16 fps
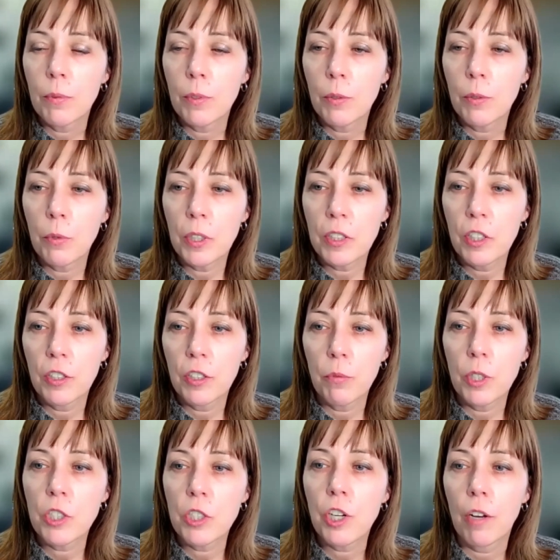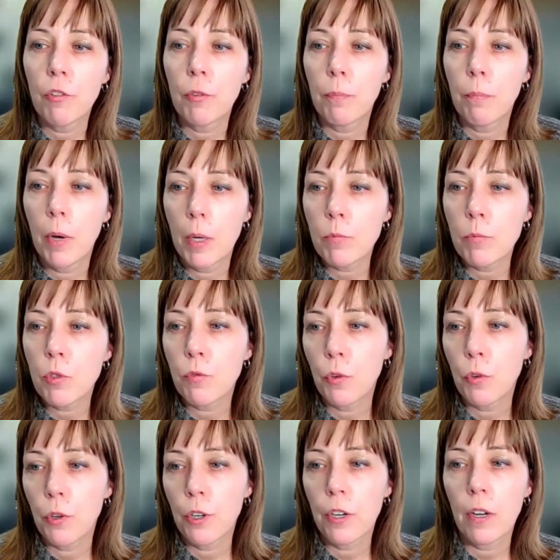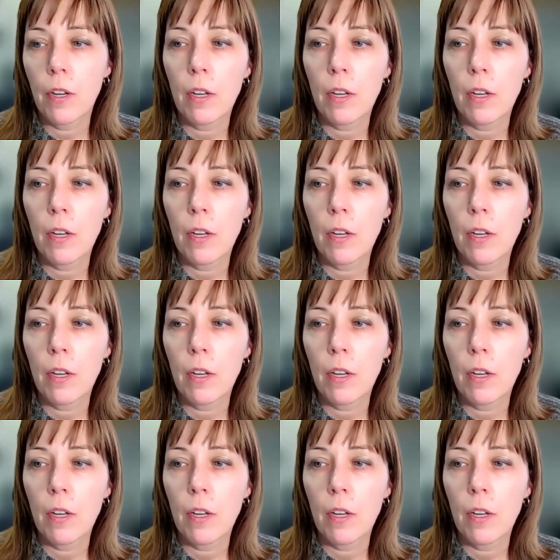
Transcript: which cover pumps for